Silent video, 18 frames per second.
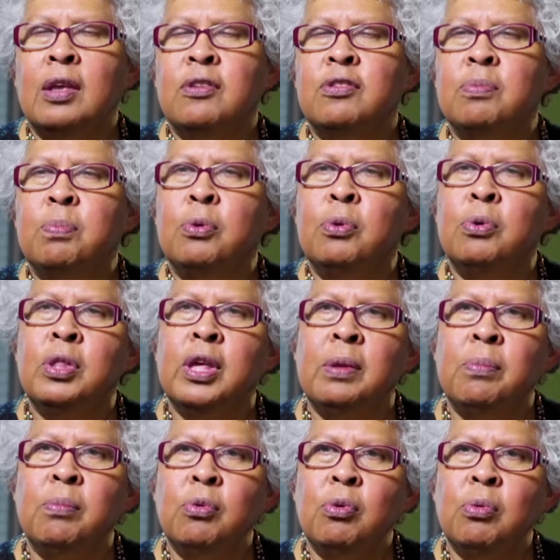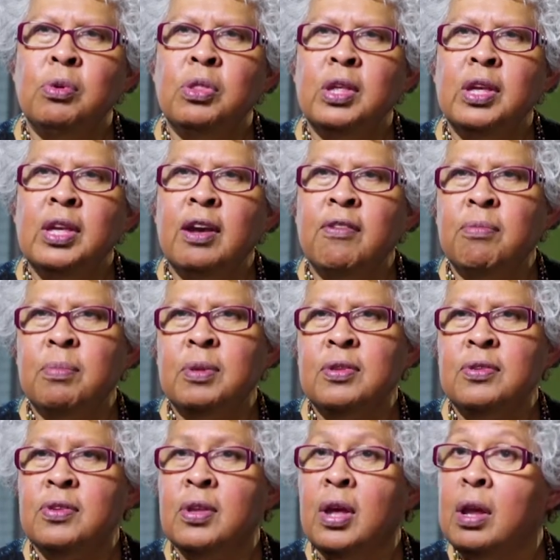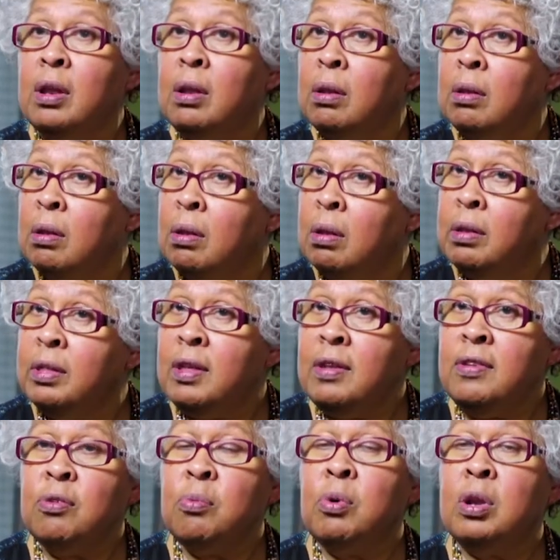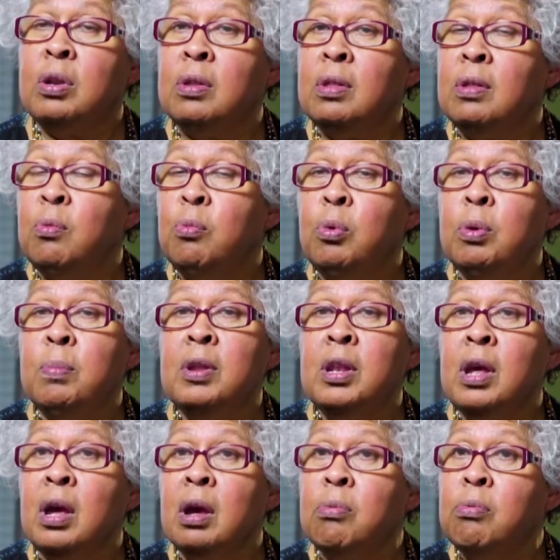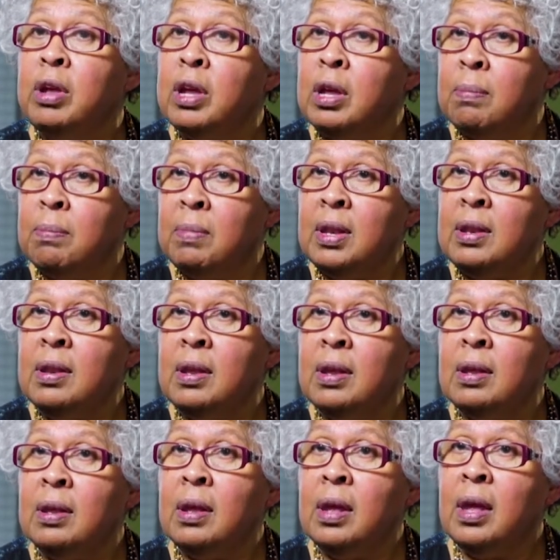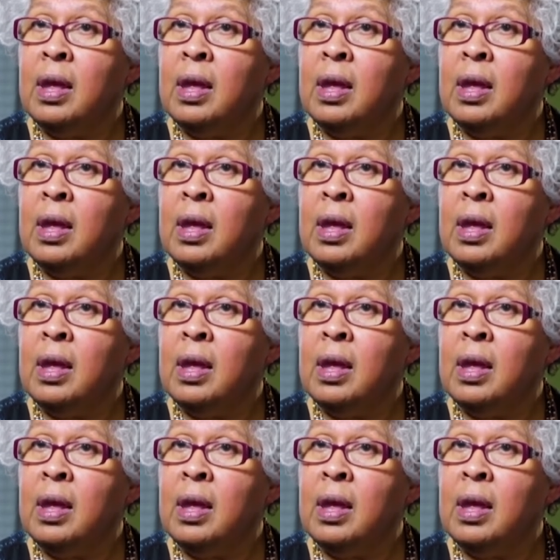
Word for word: explore that more with the government and say, these are what women are recommending.